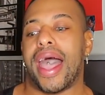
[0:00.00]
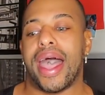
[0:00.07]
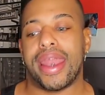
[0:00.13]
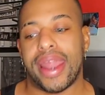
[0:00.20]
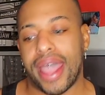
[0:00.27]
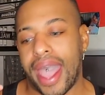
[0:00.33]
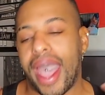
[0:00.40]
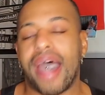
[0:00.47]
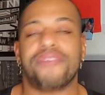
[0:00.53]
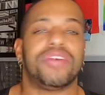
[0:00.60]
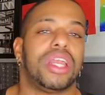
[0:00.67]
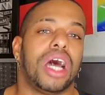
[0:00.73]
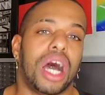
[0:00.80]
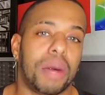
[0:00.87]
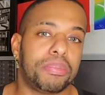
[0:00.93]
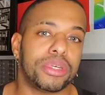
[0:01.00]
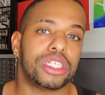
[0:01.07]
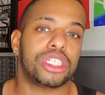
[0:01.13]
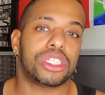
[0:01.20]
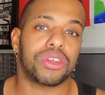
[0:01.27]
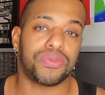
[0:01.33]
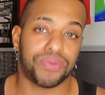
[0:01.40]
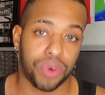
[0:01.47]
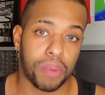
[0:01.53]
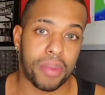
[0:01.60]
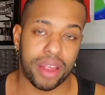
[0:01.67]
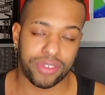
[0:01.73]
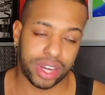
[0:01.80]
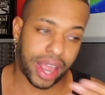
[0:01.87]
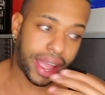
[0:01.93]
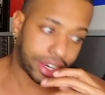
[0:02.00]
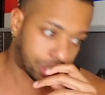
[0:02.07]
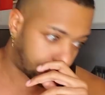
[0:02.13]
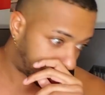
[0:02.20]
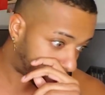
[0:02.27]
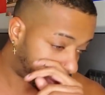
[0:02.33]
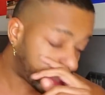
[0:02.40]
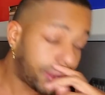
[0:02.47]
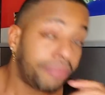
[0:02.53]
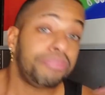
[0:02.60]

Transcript: and have it up for my reactions